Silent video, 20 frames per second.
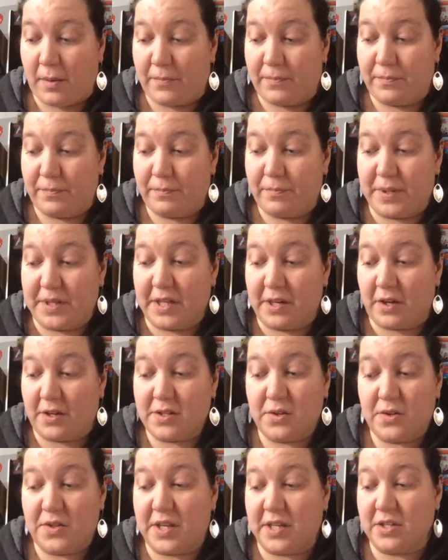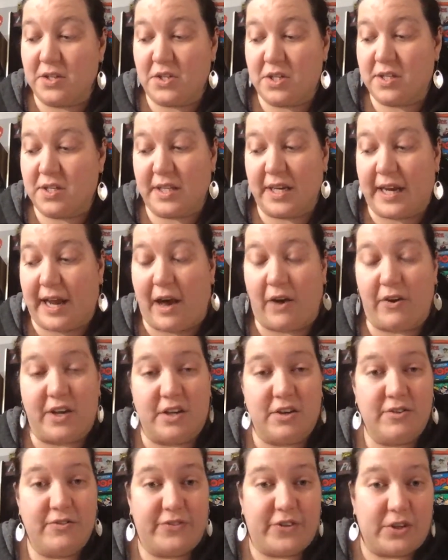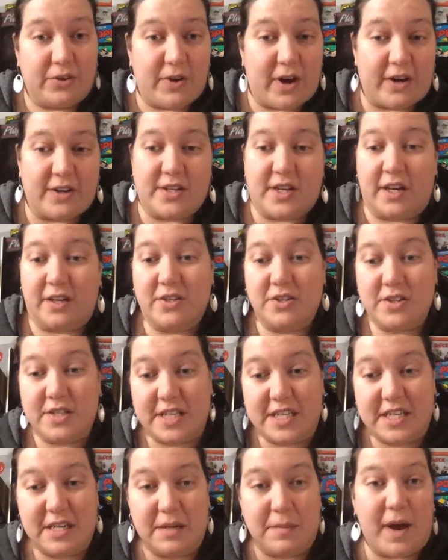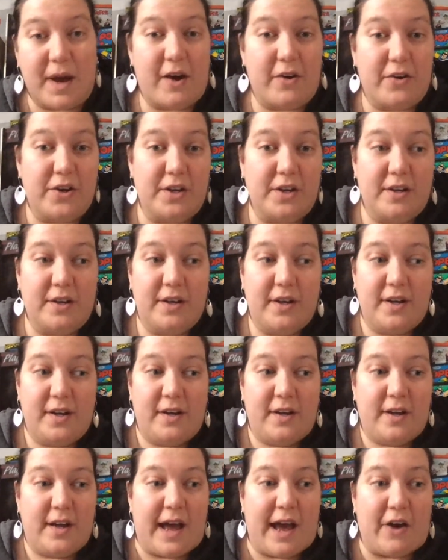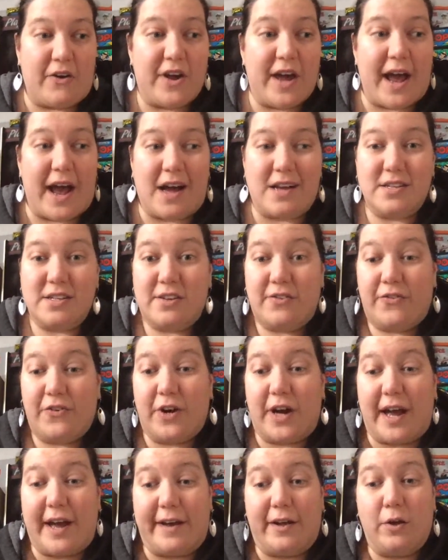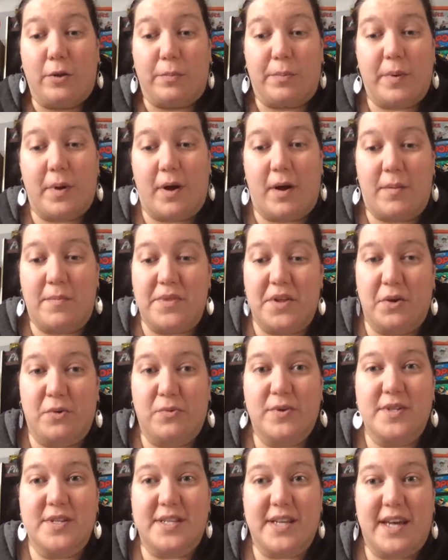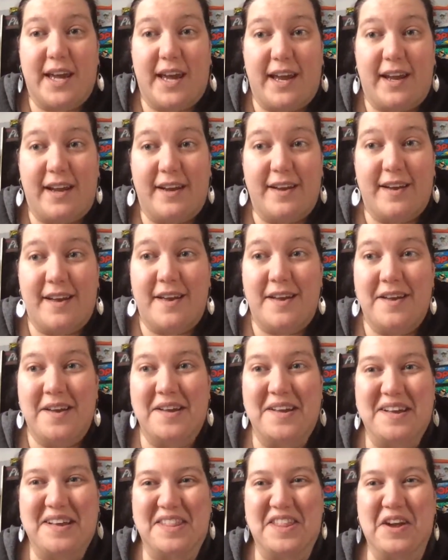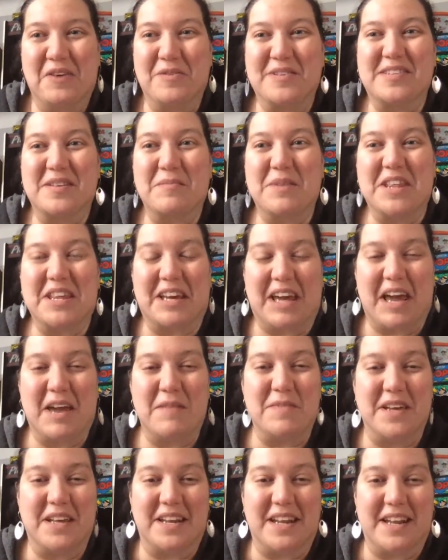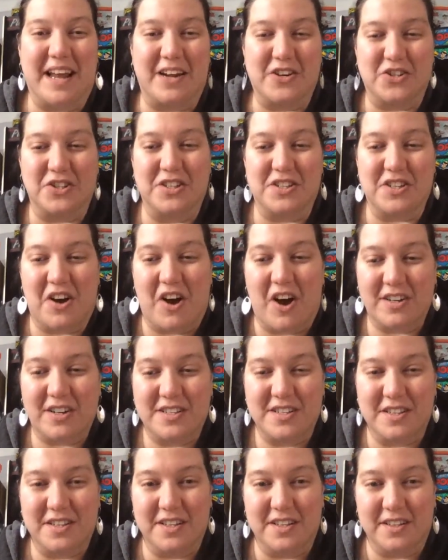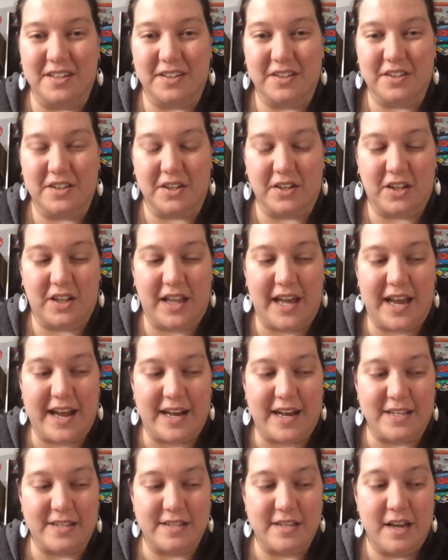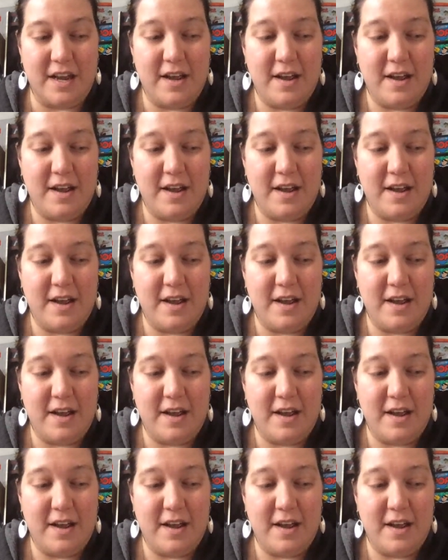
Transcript: But then also things just like how to interview, how to talk to your team, how to ask for help. There was somebody that came in and actually talked to the class.